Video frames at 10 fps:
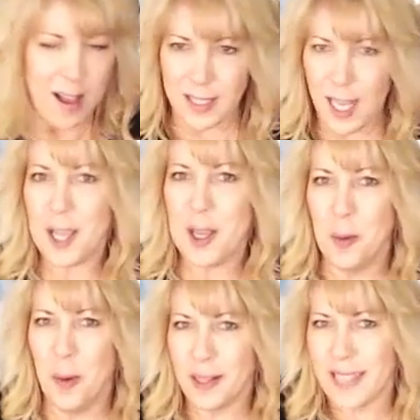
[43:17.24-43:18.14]
I'll tell you
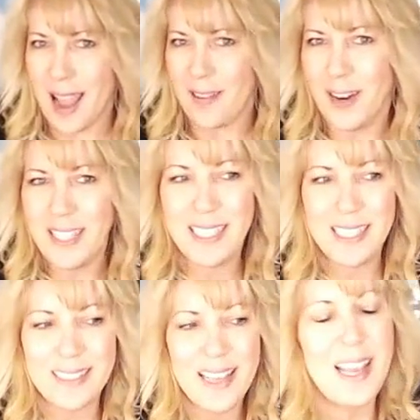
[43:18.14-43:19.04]
what that one
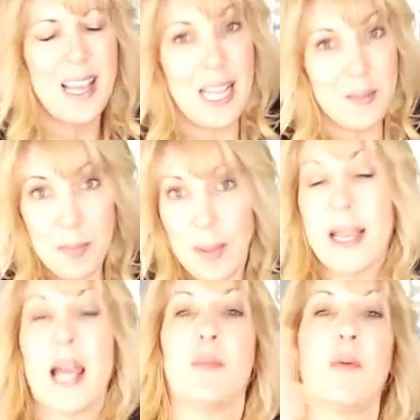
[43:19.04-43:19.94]
is and let me pick
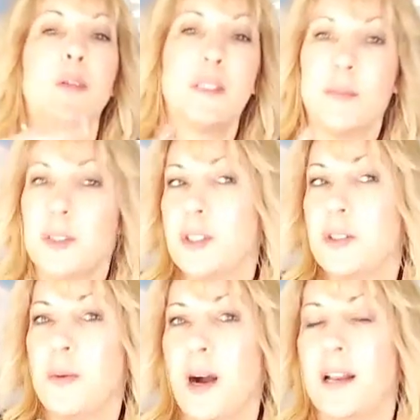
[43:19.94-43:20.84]
out a more
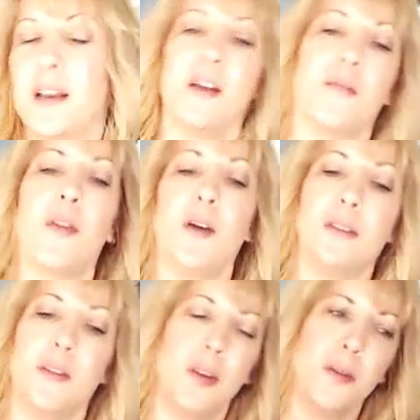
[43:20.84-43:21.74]
subdued one for
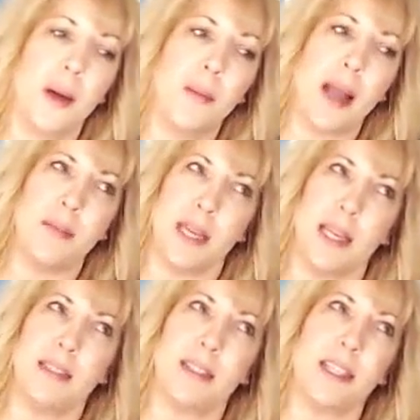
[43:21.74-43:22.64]
those of you that might be
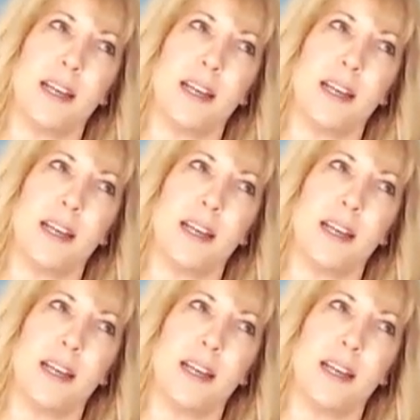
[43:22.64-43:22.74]
easily